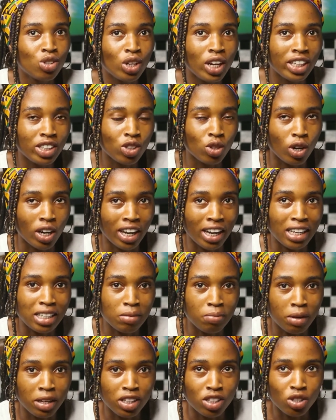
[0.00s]
Let your
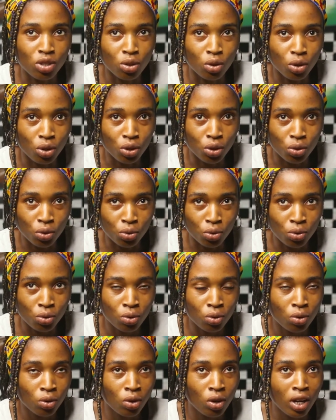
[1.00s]
classmates know
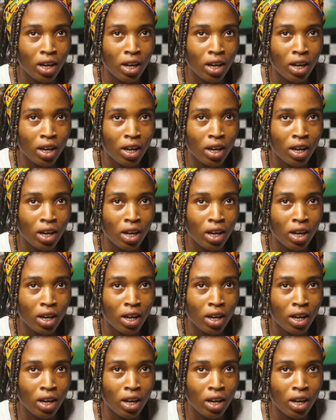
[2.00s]
you.